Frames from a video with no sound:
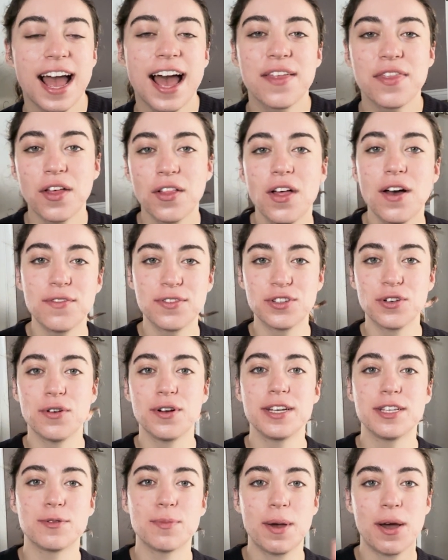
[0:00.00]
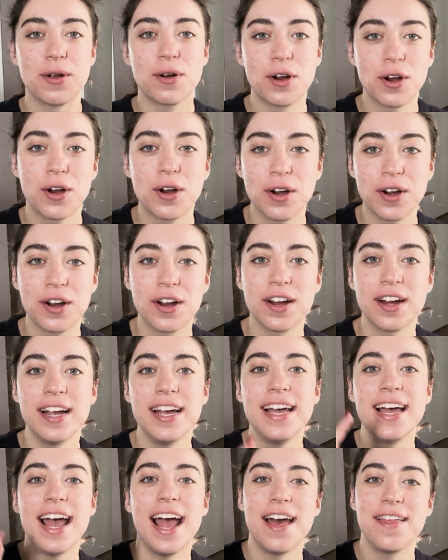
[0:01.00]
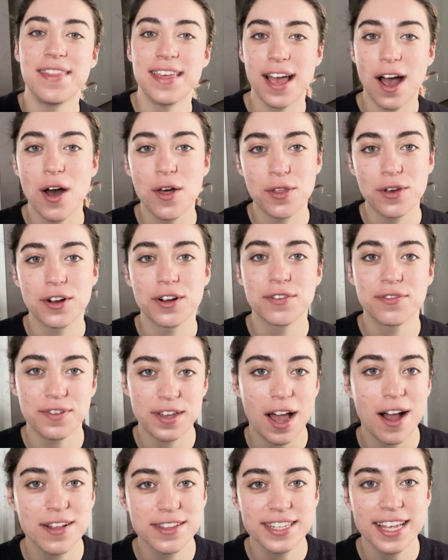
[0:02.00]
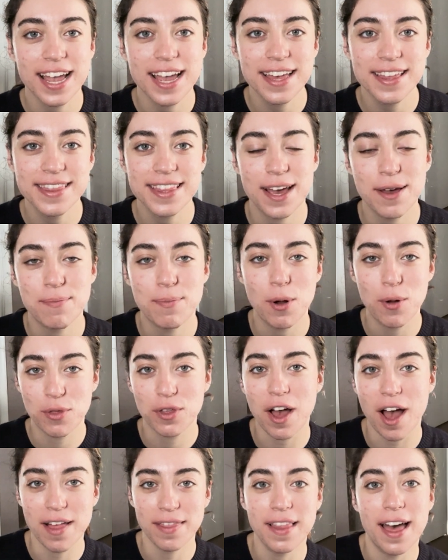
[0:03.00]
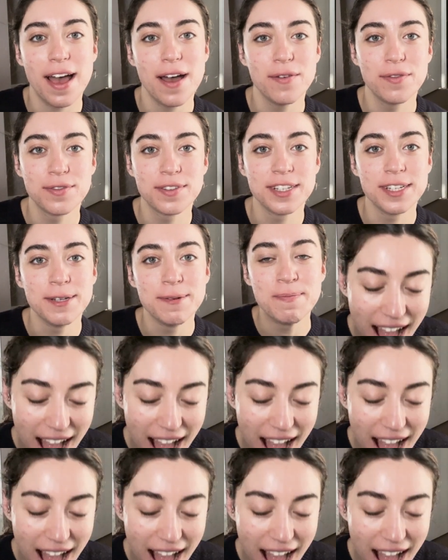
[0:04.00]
and the love story is about her and the other fiancé that both got left.